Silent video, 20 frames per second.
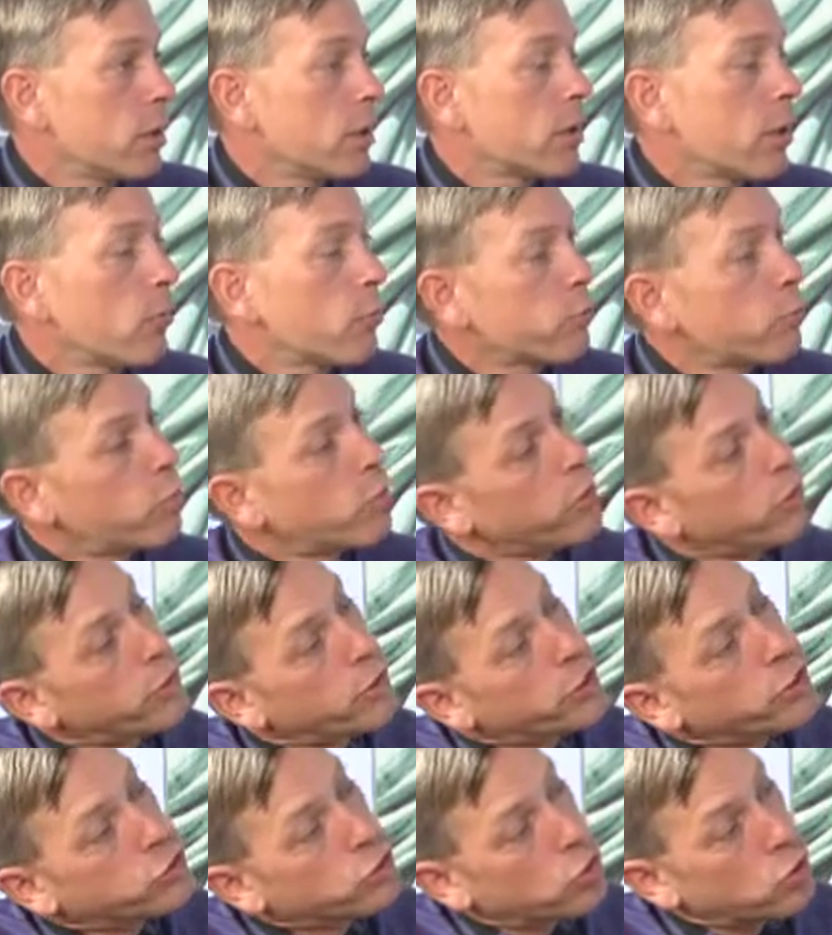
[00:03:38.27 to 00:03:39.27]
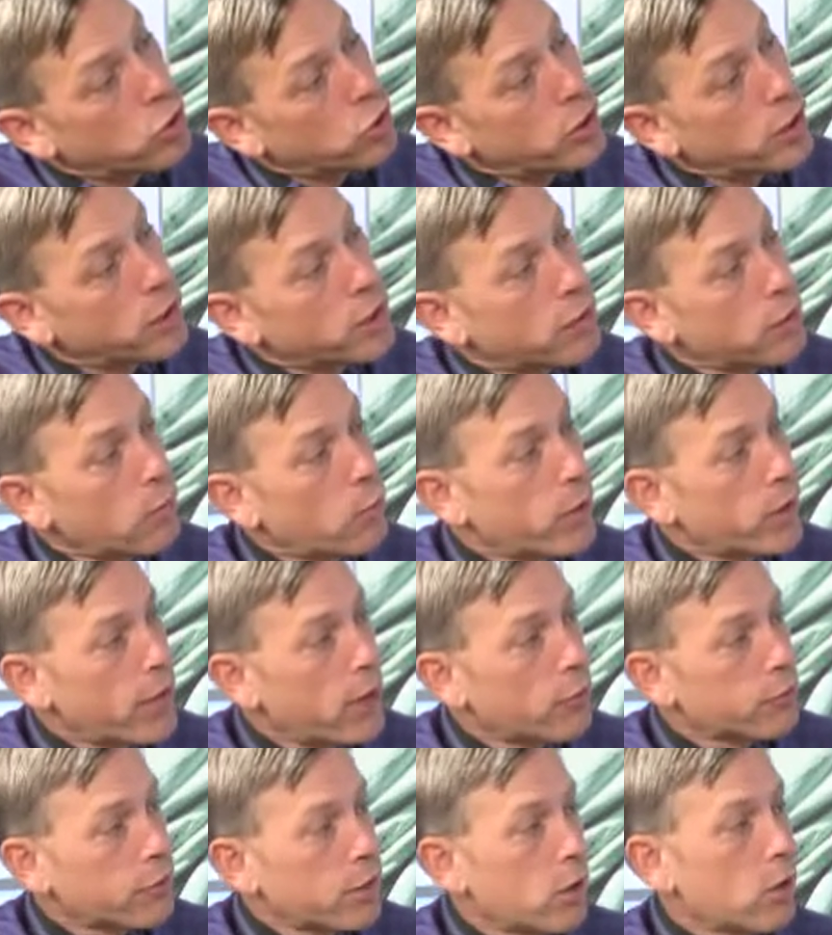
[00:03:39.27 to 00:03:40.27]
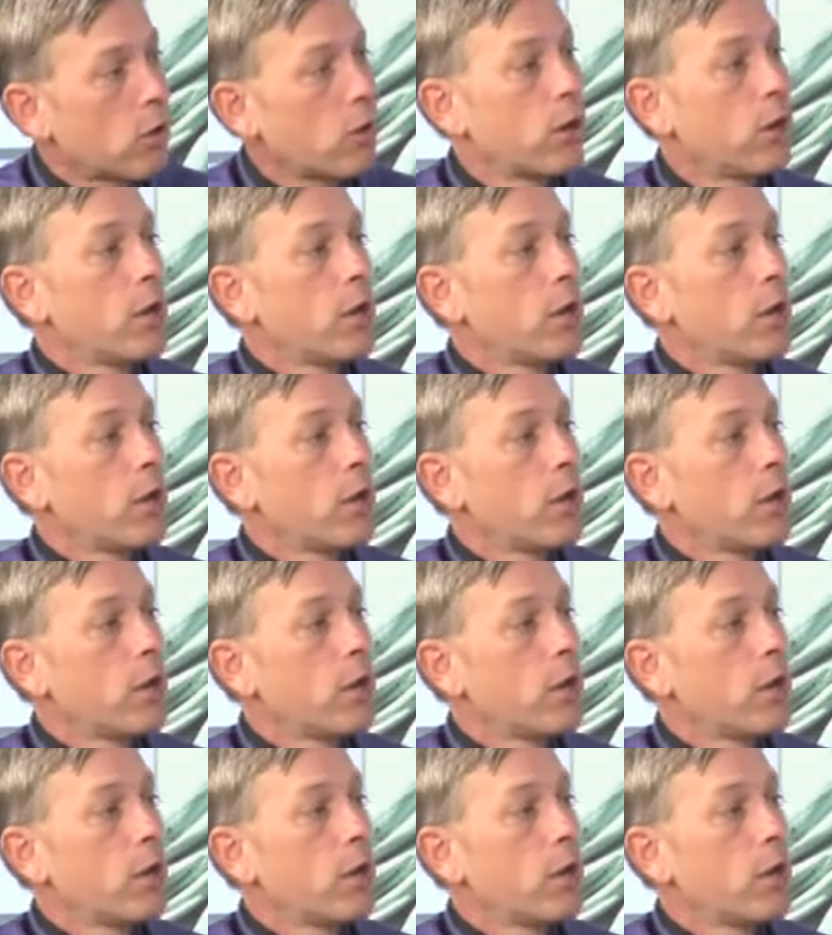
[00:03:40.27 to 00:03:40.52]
And I was one of the mm. attorneys that went out there